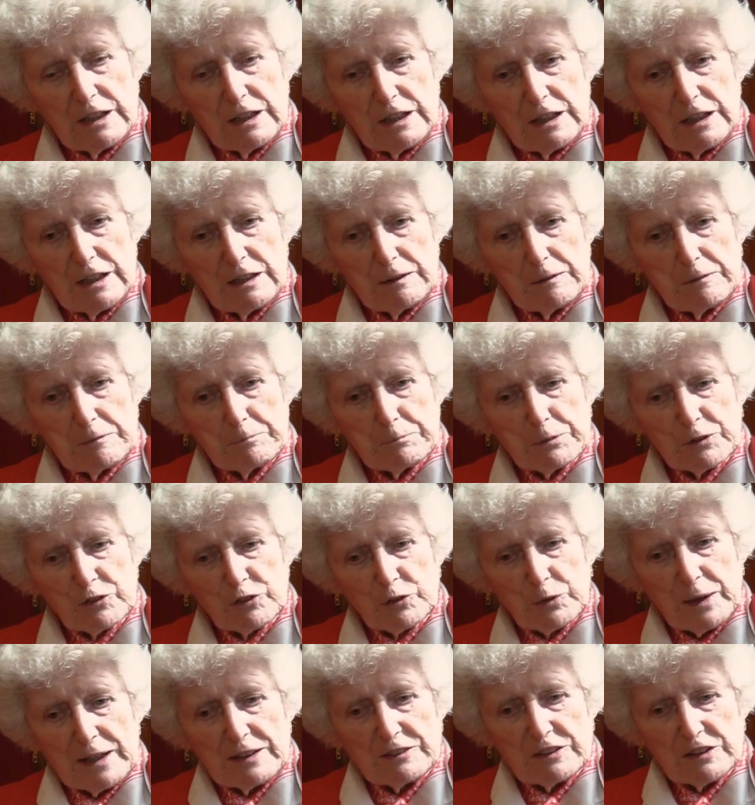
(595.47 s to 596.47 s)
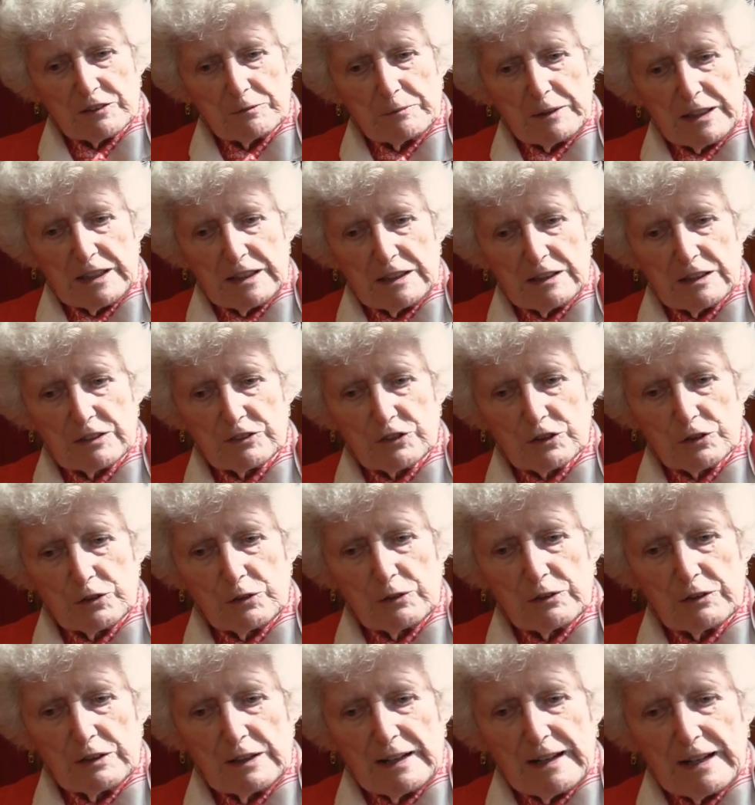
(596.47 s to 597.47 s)
uh, persuaded me
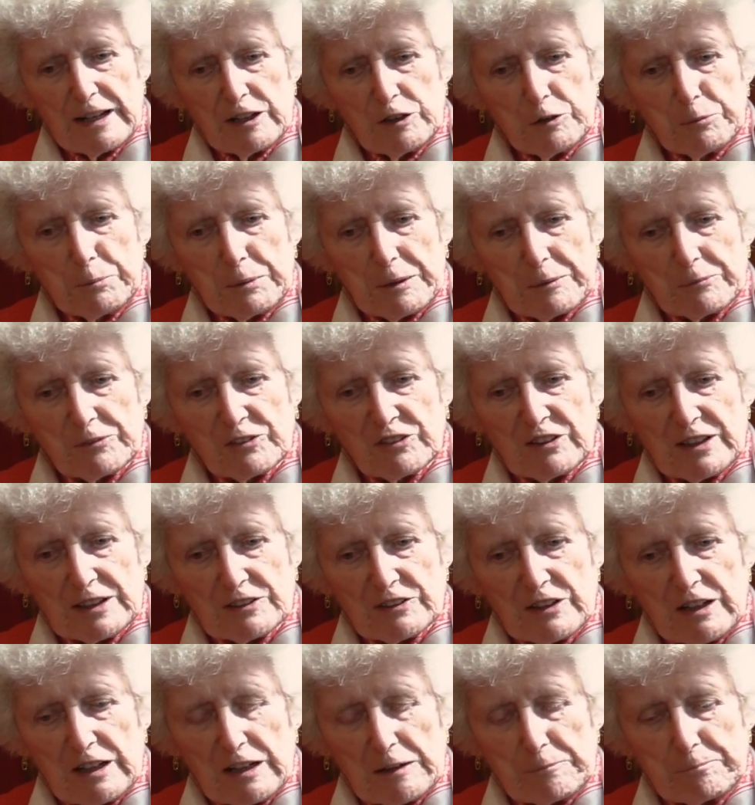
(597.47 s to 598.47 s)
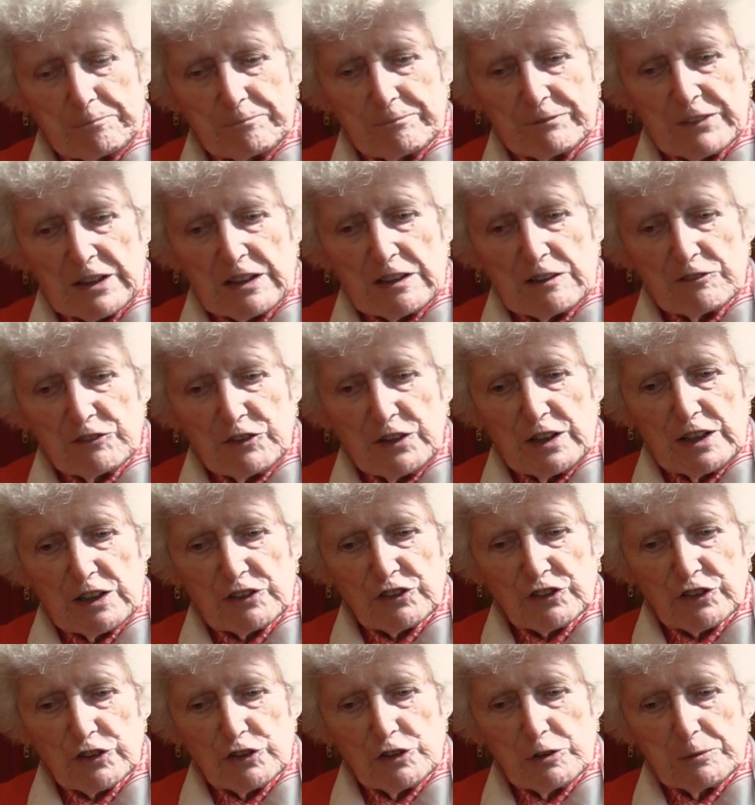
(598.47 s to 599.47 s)
to help him set up
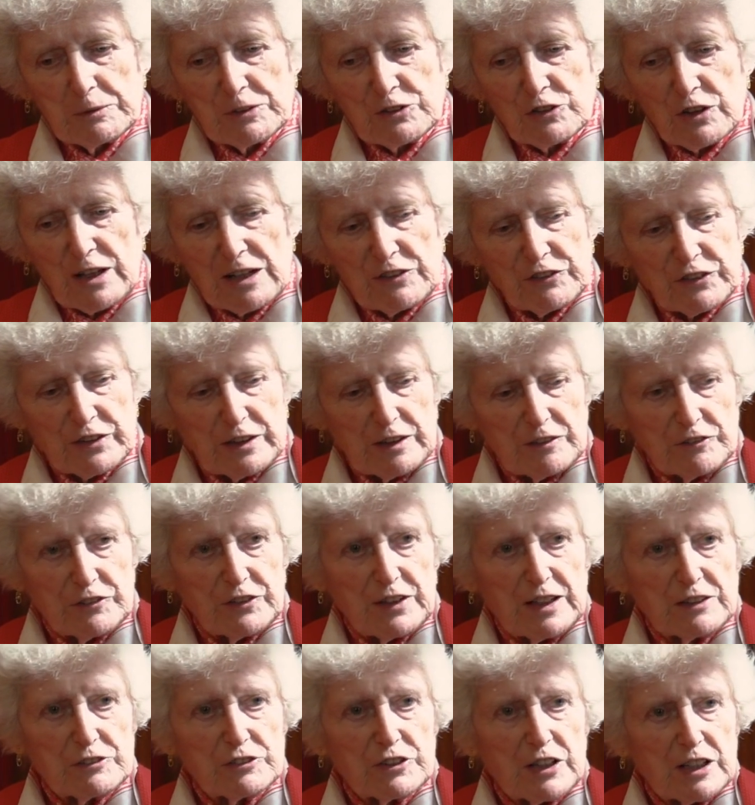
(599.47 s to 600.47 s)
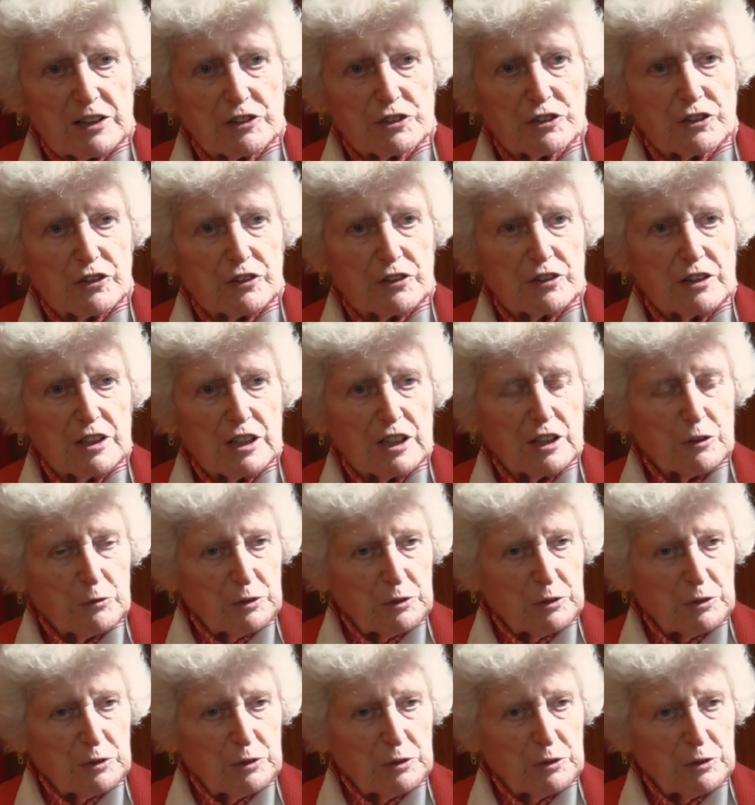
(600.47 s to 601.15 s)
first the Human Trafficking Foundation,